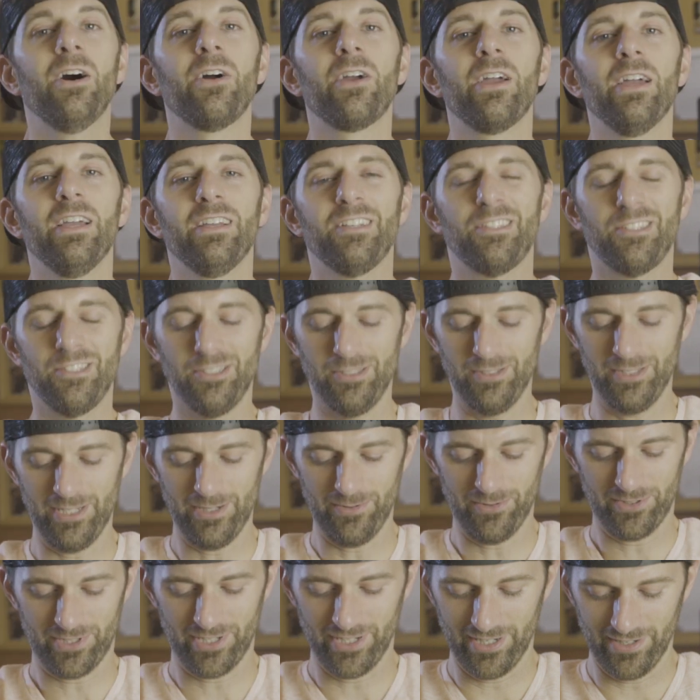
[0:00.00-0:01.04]
Okay, so that
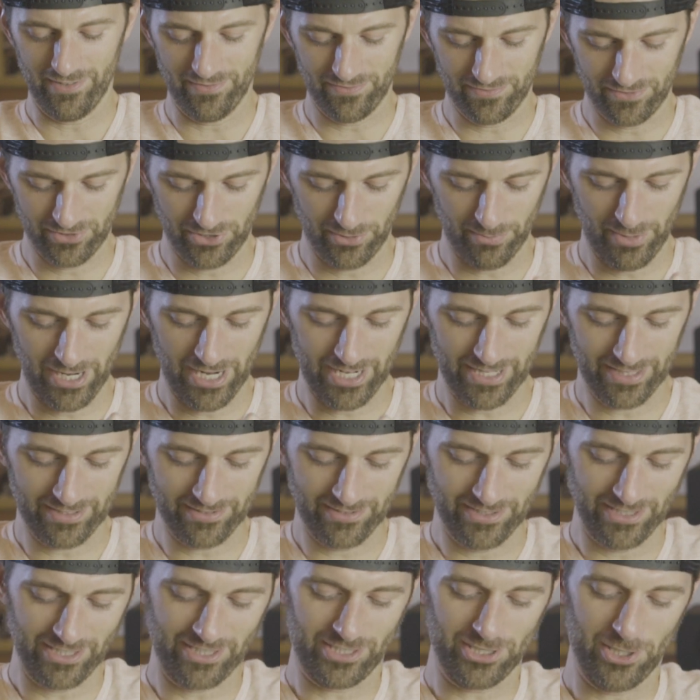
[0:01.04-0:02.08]
was kind of dramatic.
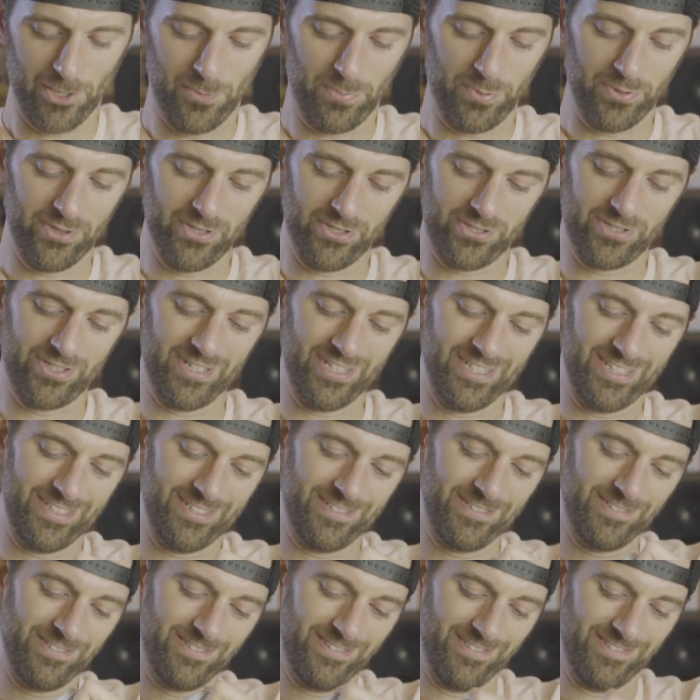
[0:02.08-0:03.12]
Let's open this thing.
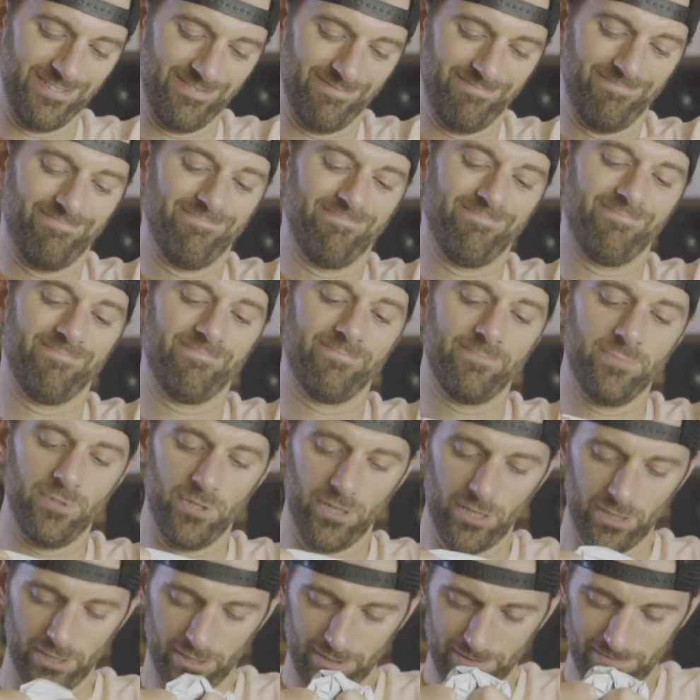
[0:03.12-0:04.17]
Ugh,
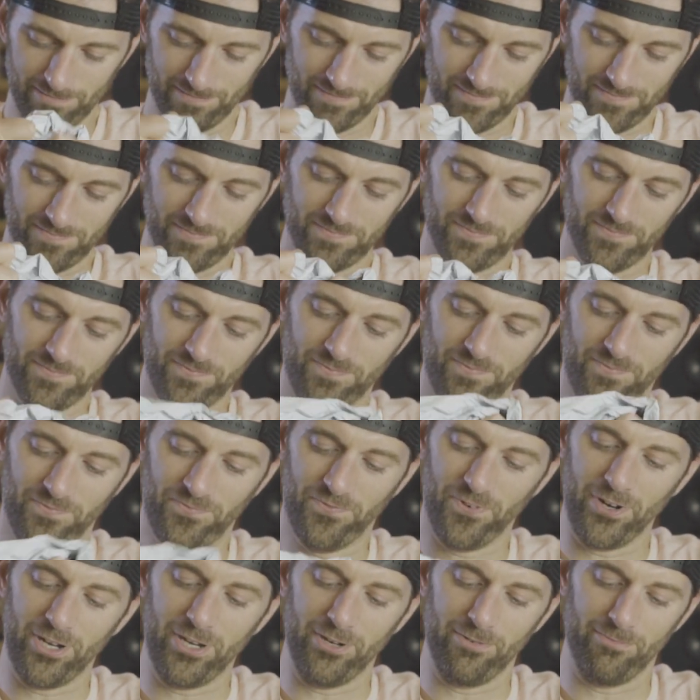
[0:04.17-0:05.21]

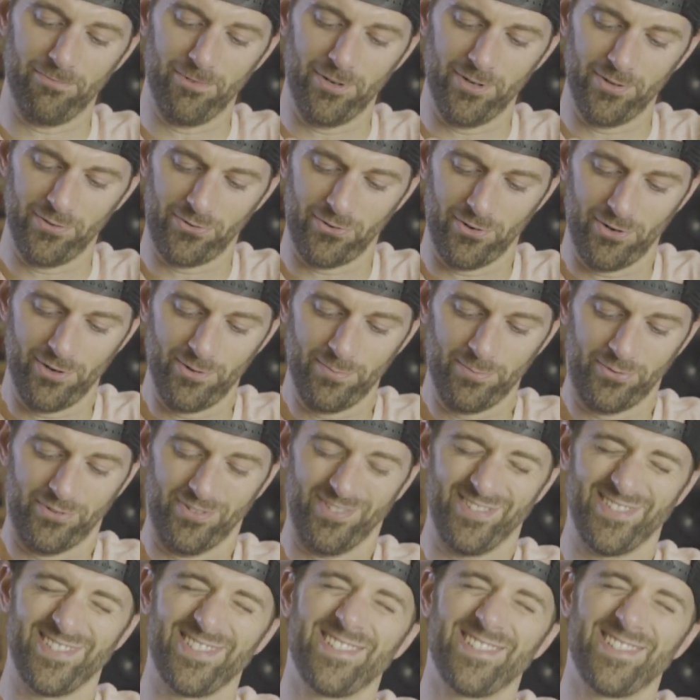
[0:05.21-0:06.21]
freaking run its arms.